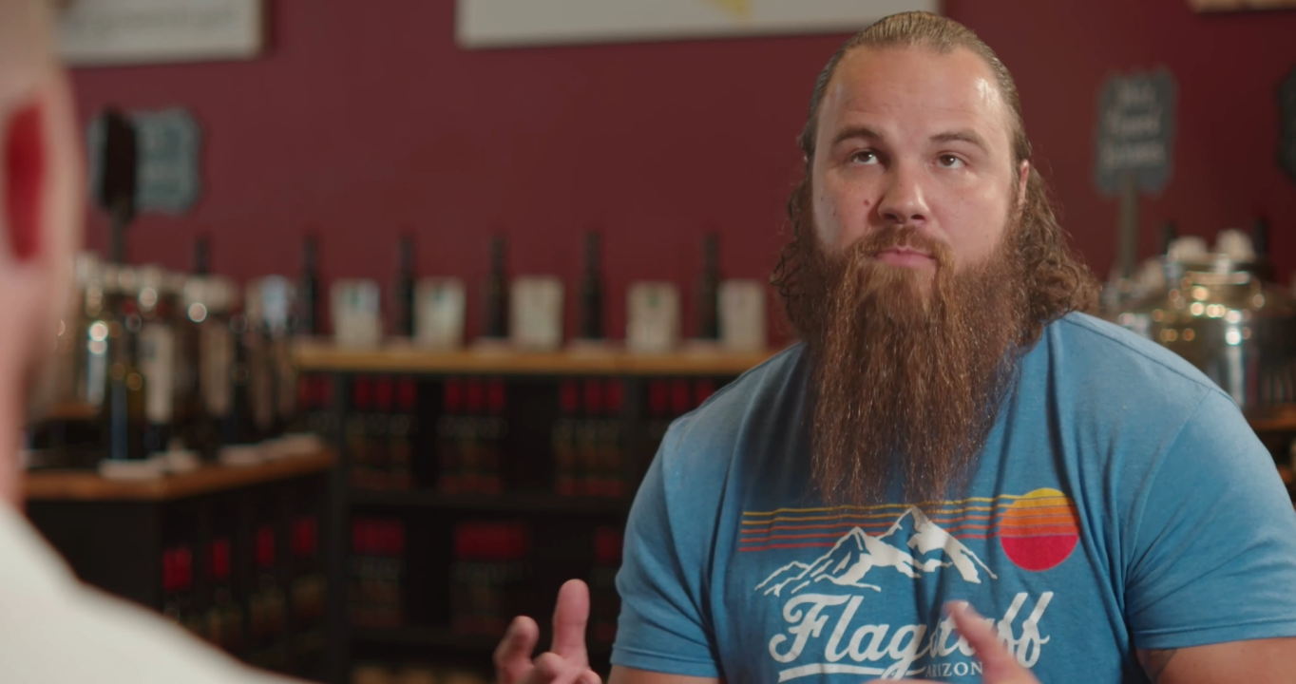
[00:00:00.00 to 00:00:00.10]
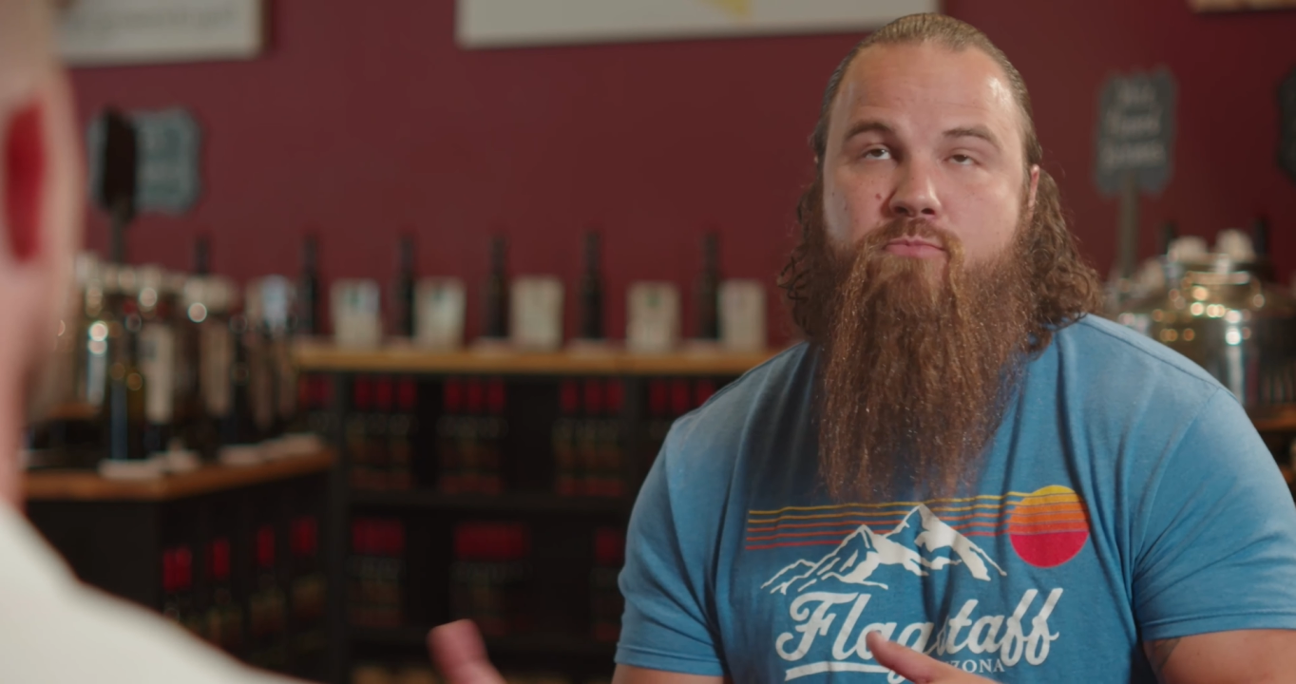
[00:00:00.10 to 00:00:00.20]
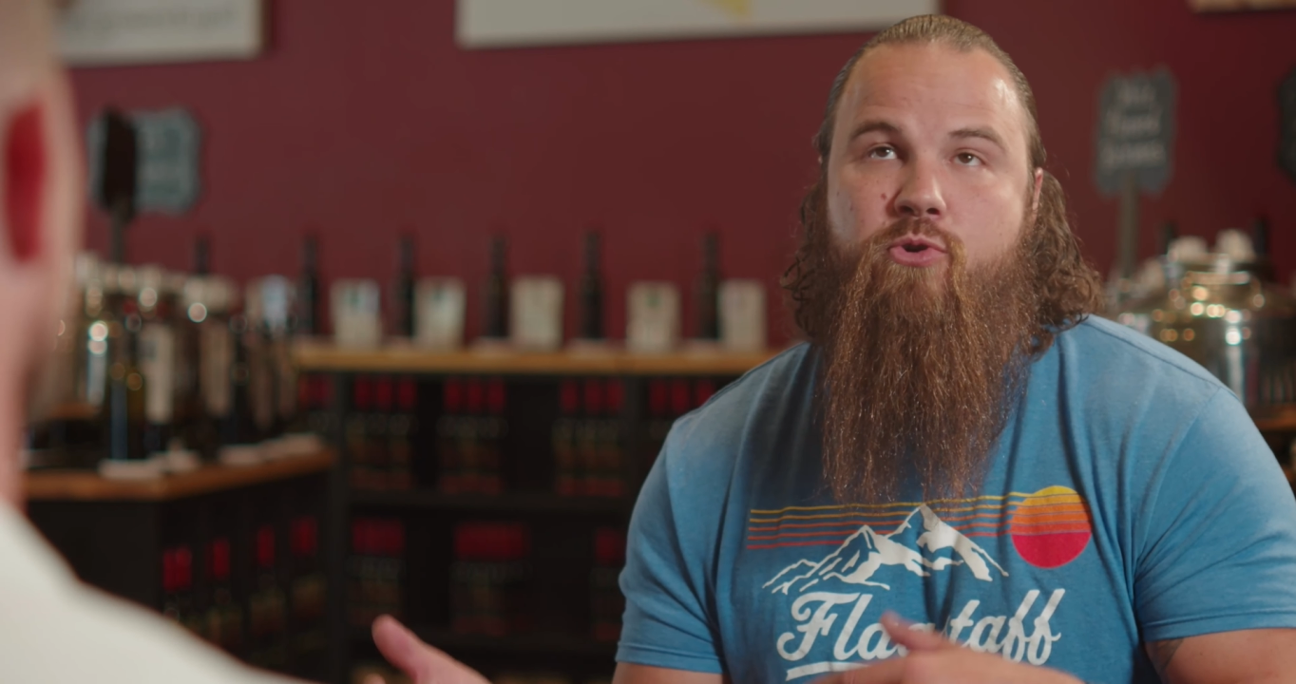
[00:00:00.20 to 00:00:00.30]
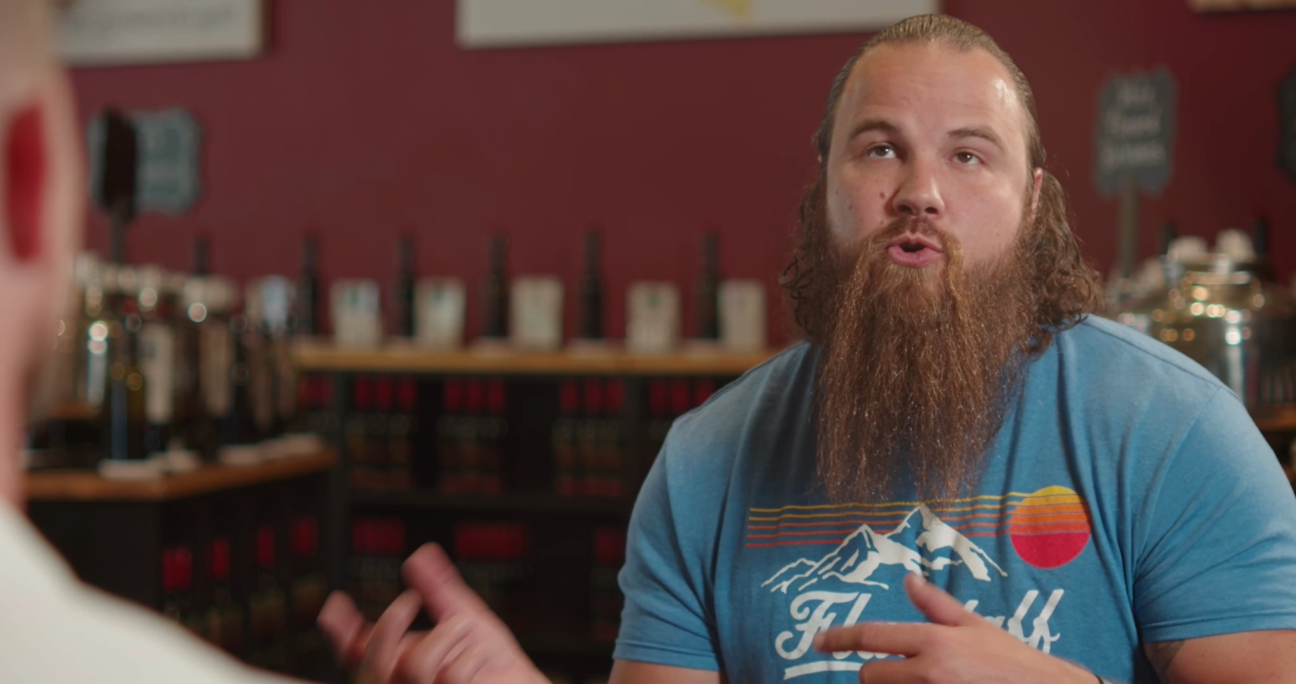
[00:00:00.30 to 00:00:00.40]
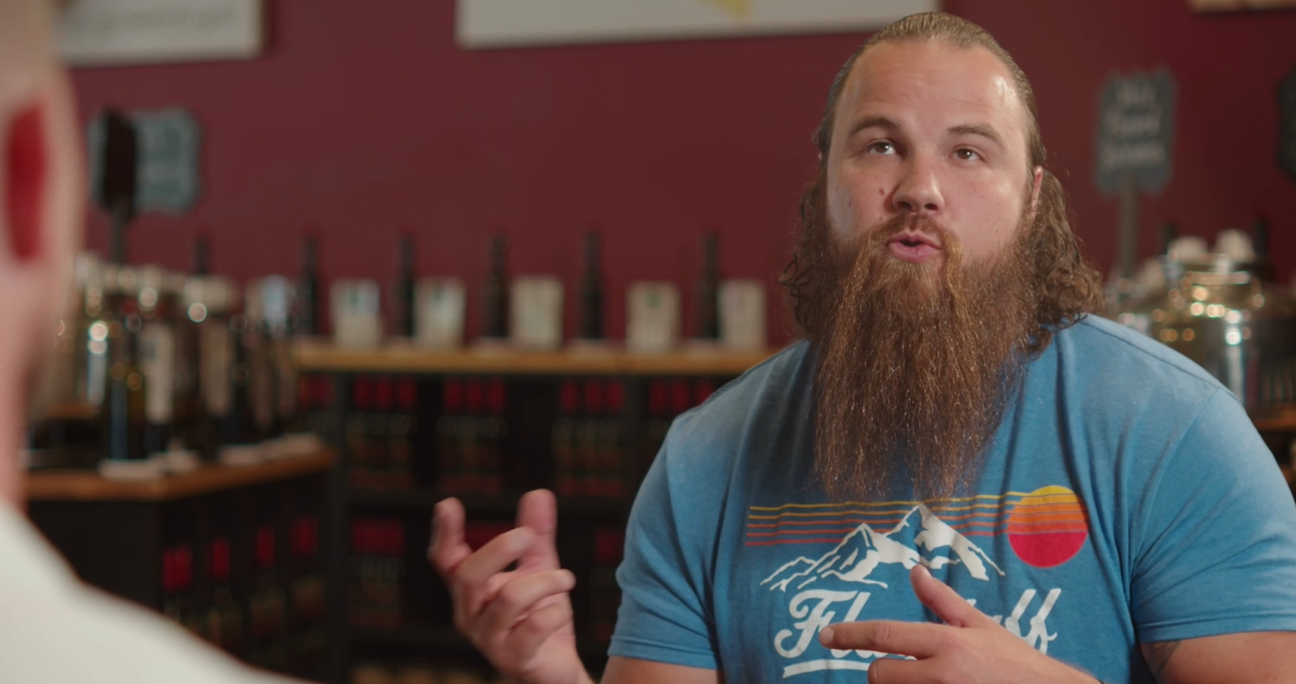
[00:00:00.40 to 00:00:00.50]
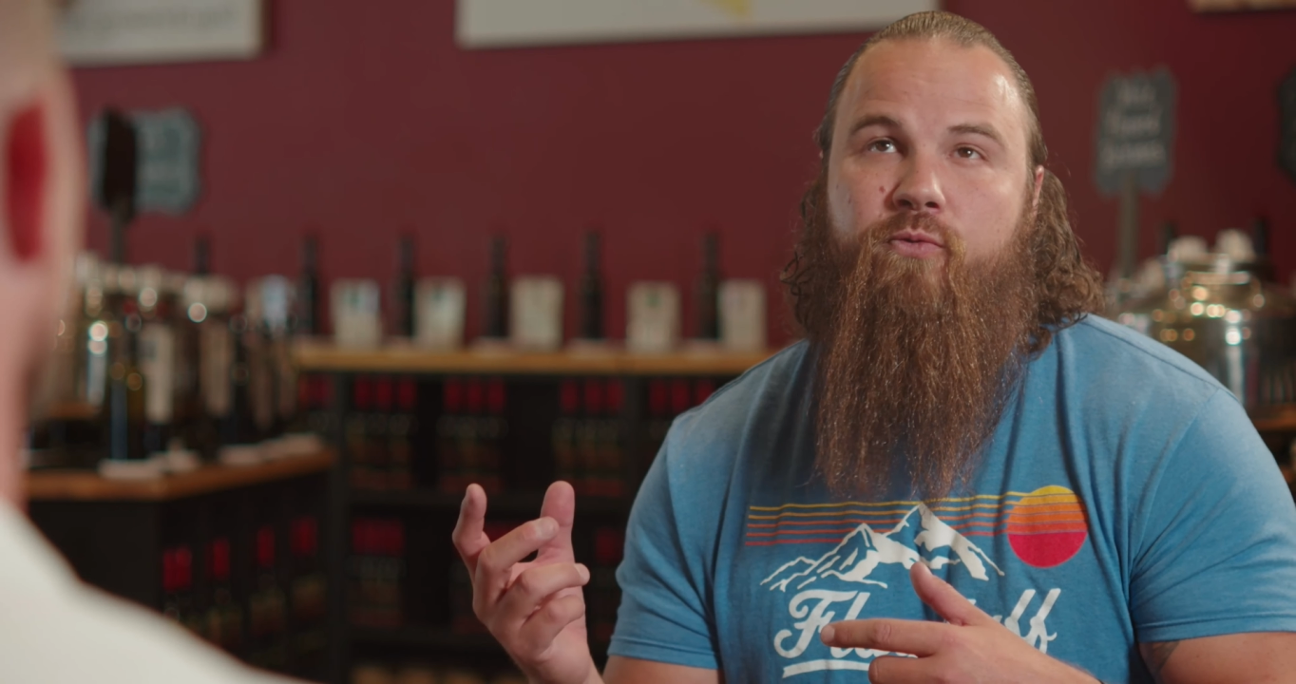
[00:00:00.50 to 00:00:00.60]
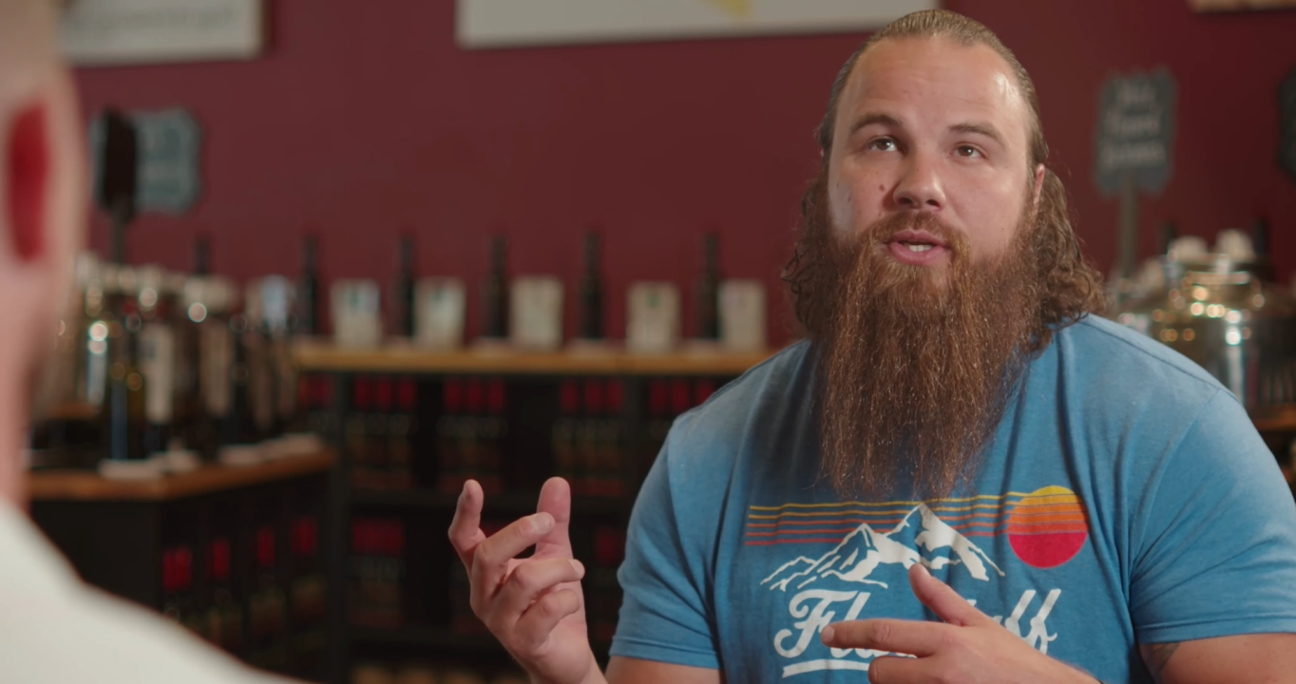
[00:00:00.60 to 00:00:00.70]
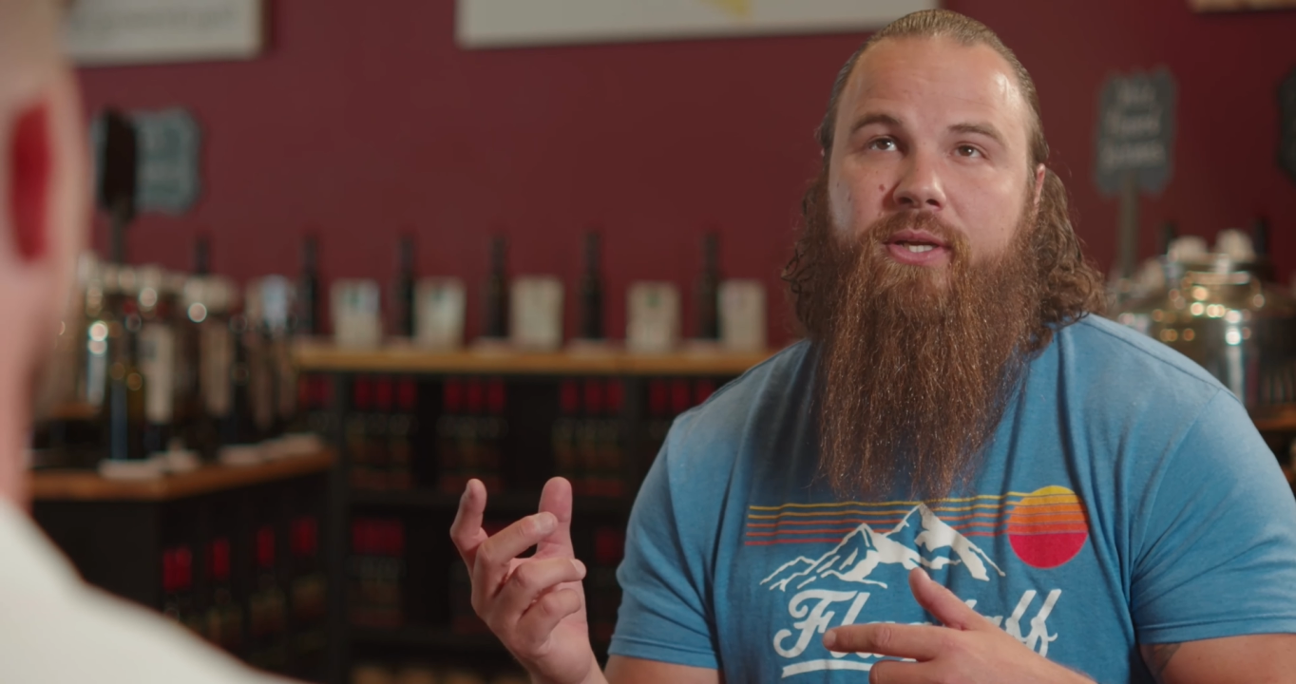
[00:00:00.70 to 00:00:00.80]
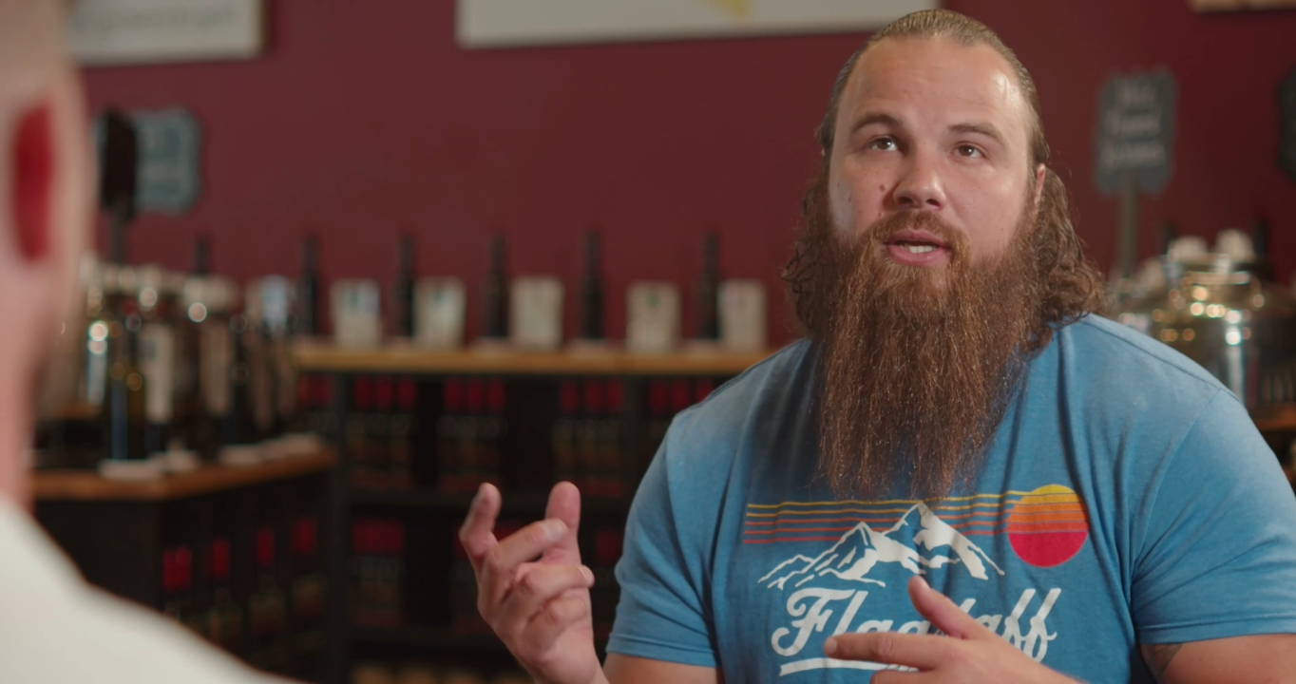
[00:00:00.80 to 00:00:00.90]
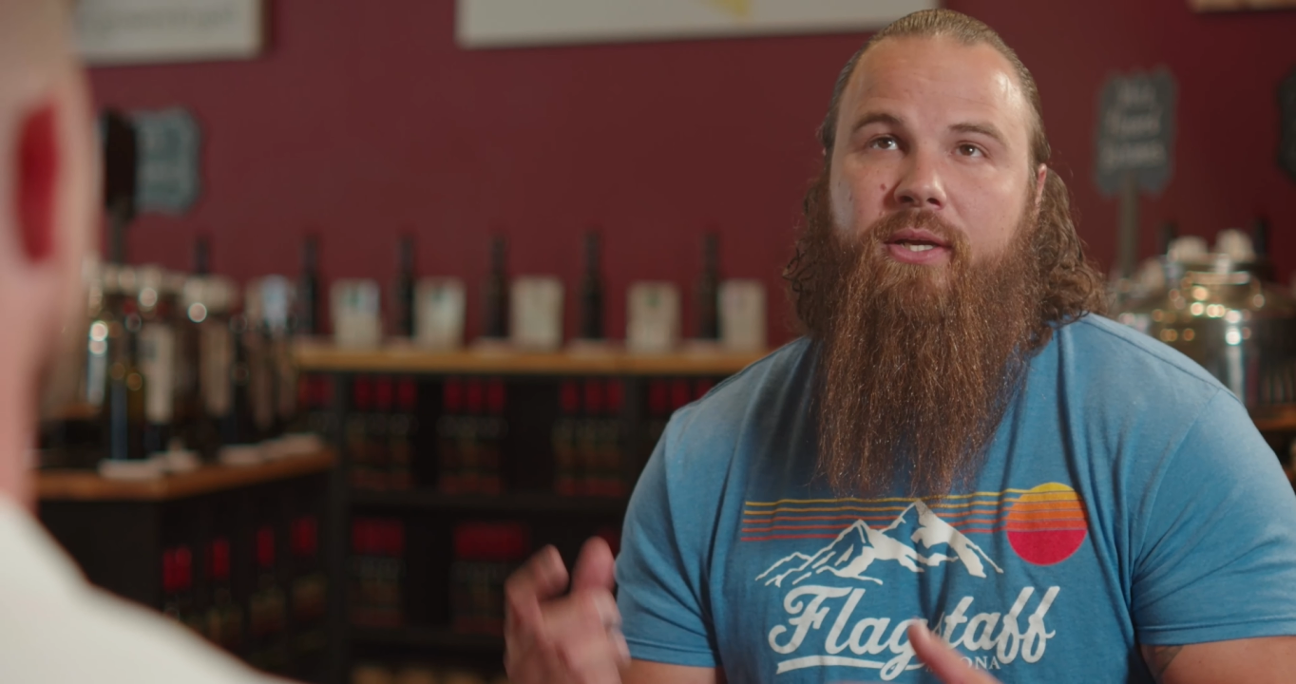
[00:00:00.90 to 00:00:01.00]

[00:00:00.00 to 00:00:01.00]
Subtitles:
moved